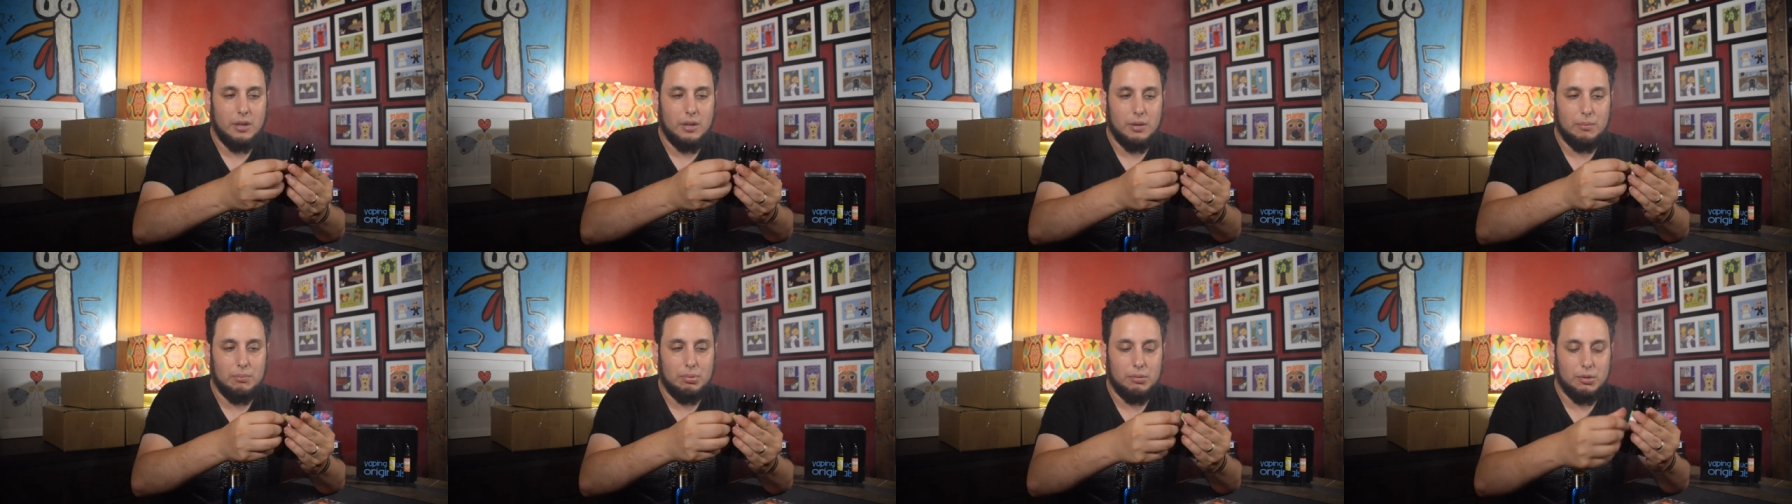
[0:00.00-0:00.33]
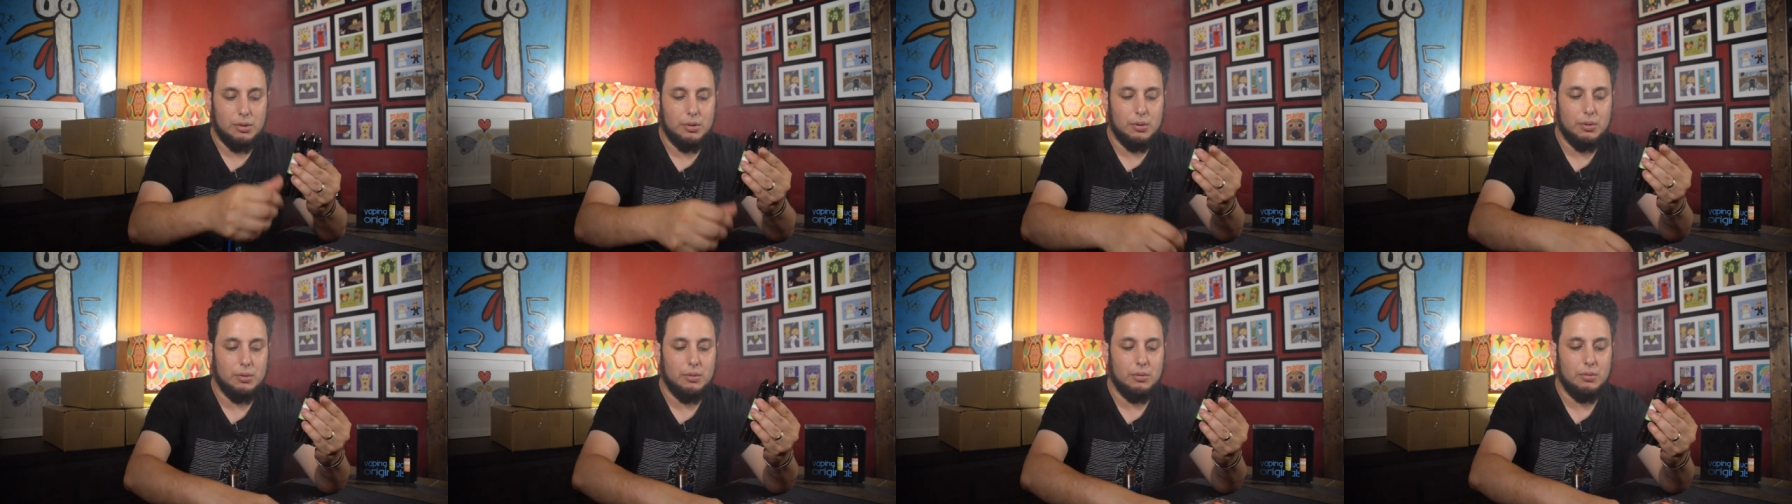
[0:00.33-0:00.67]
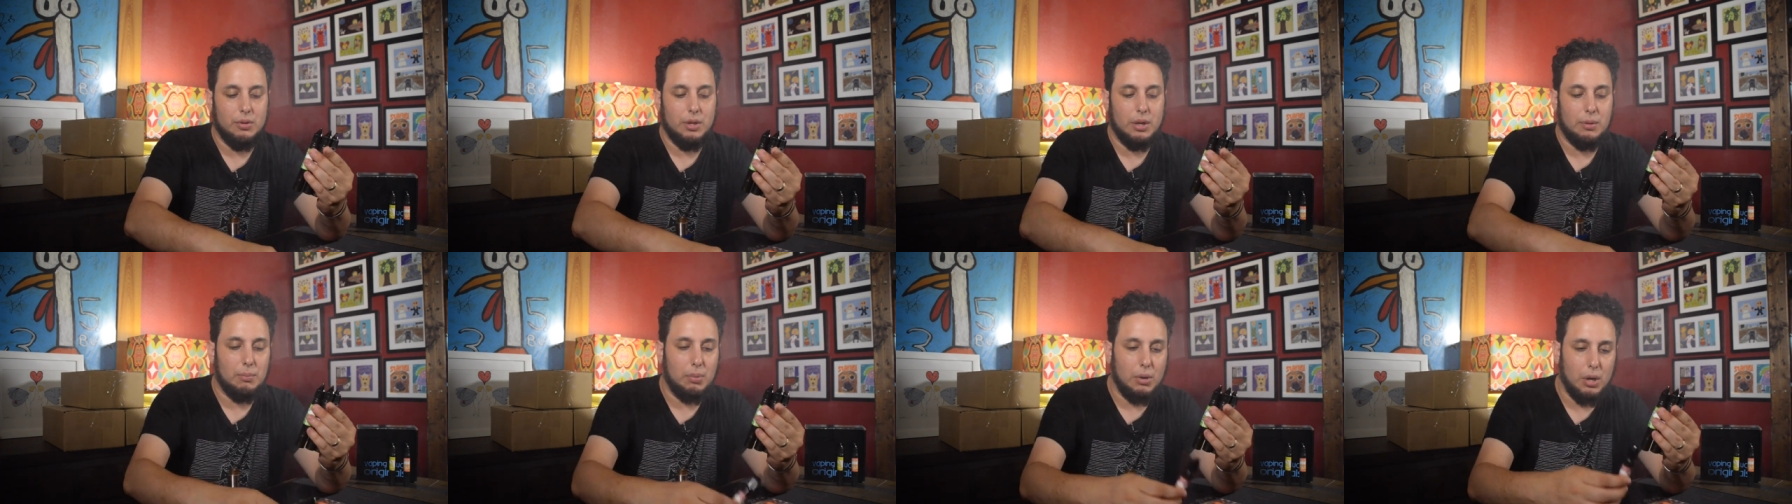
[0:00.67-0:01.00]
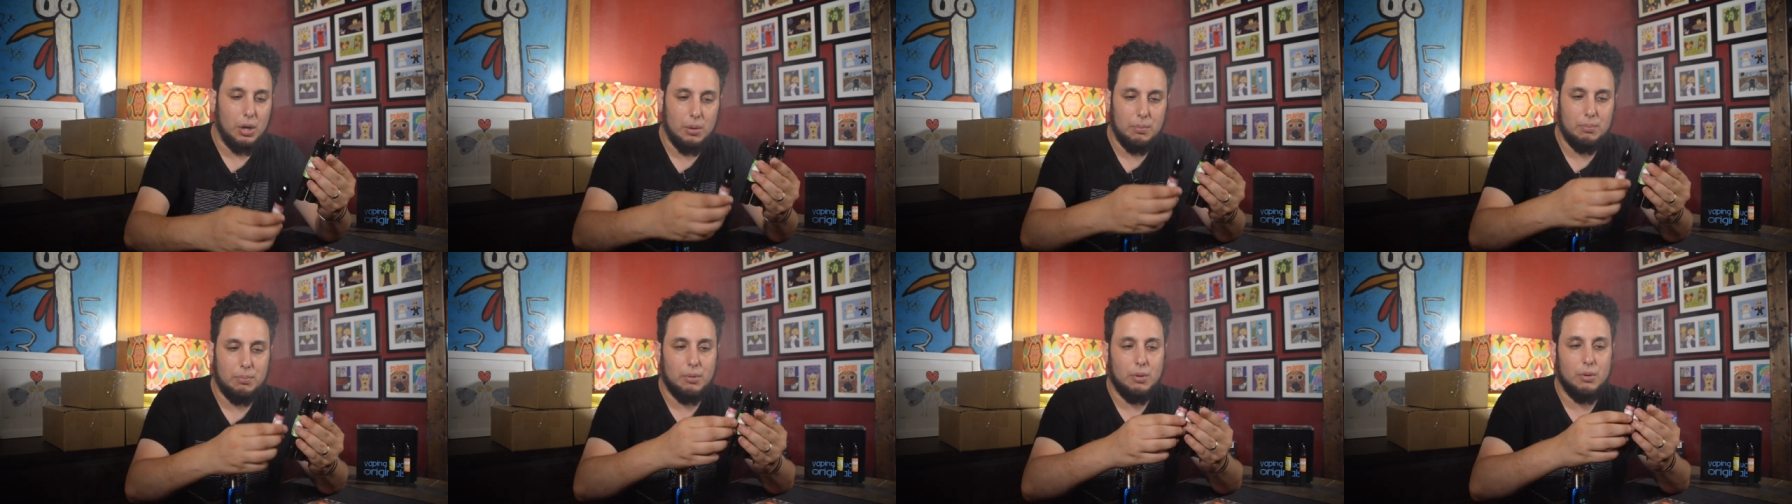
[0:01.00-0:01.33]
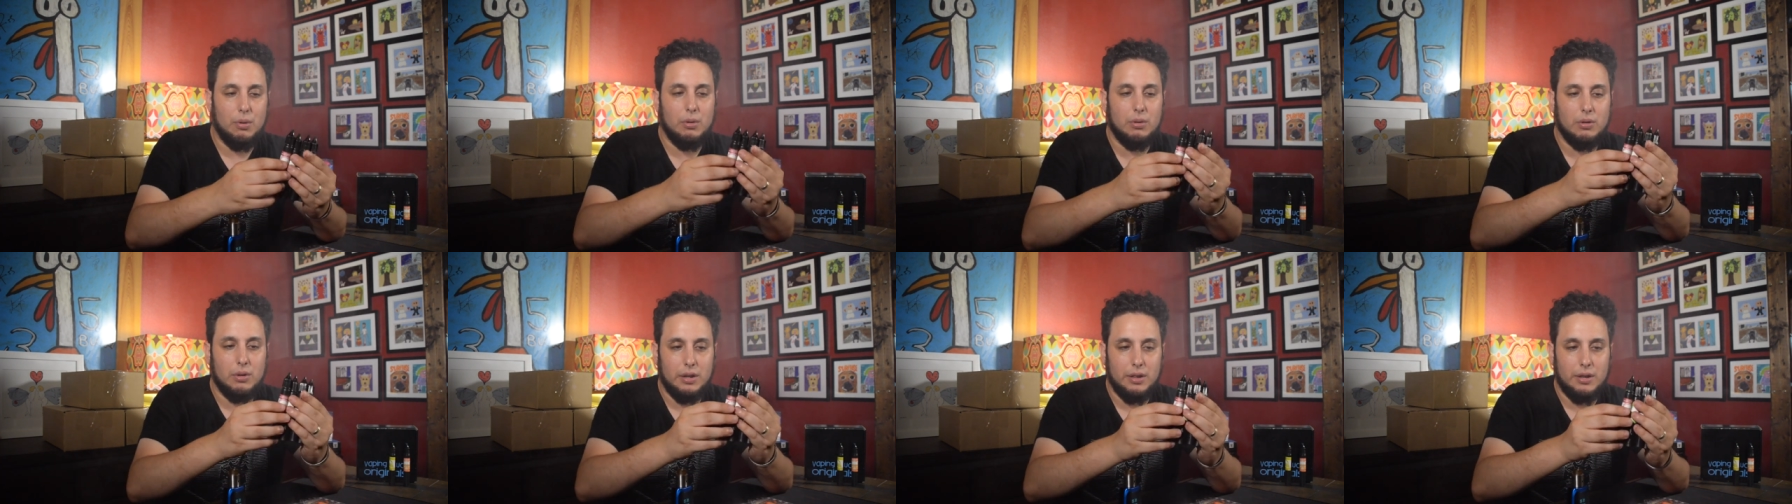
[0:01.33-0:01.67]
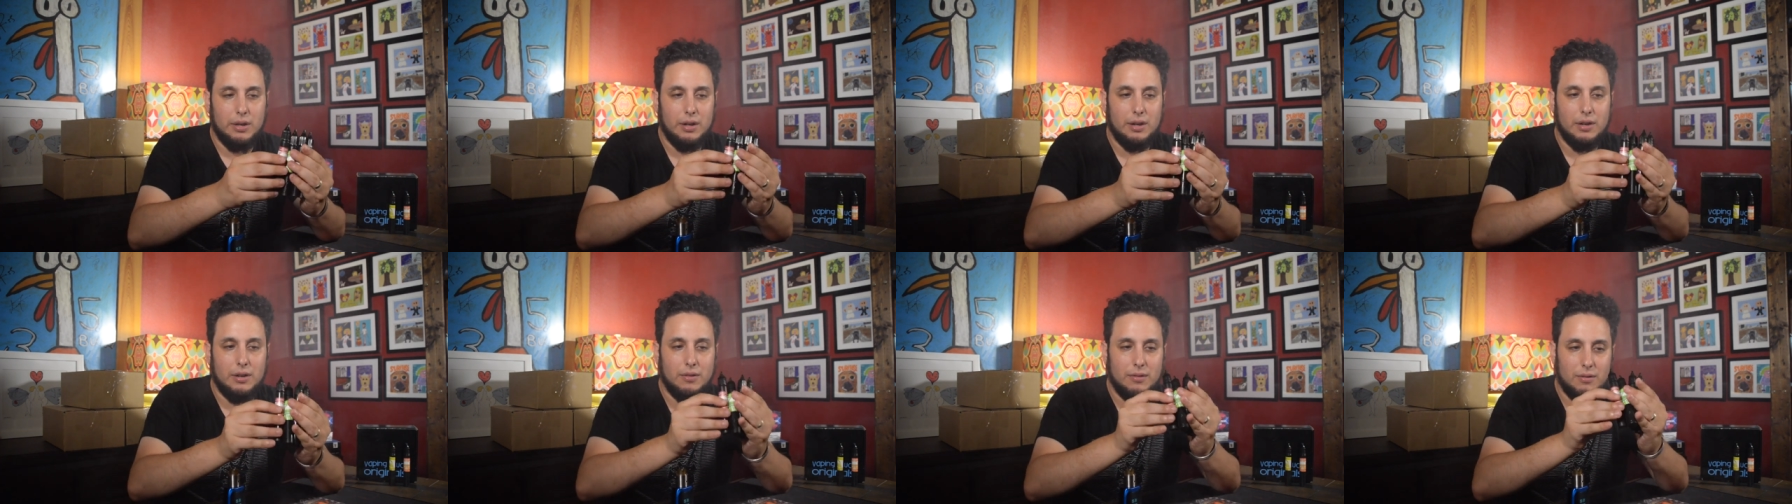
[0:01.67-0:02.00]
they're blue, they're purple, and
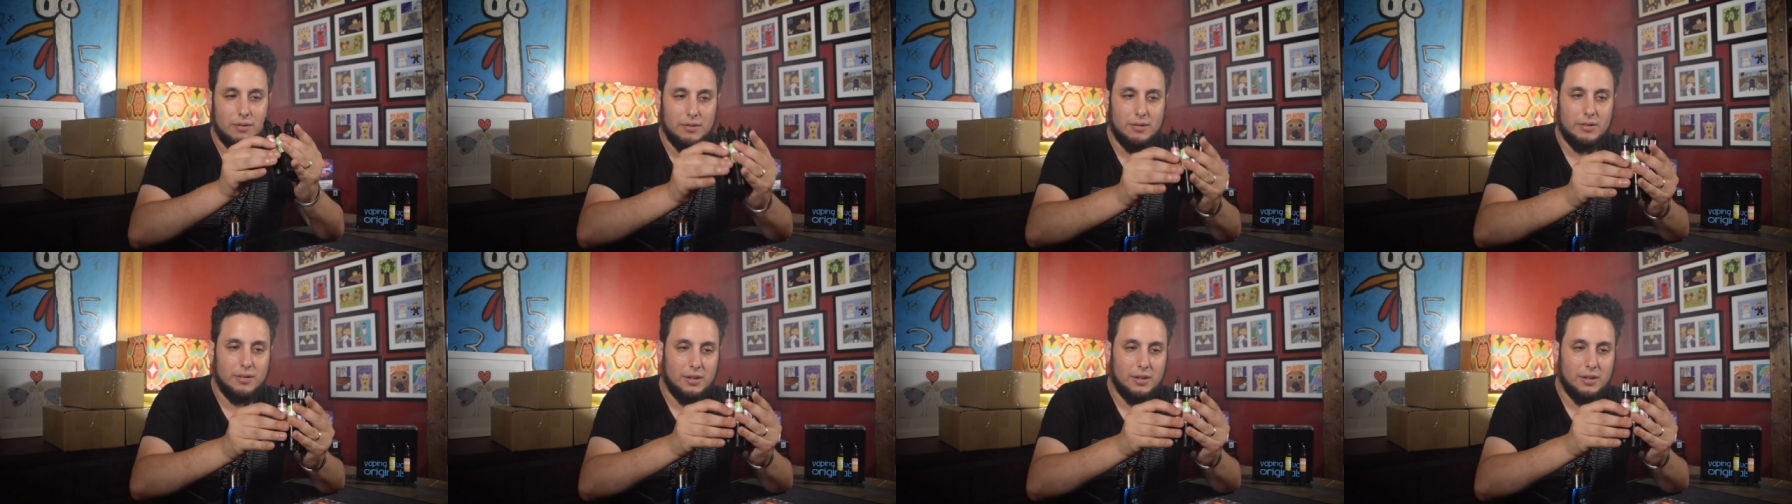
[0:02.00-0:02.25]
they're,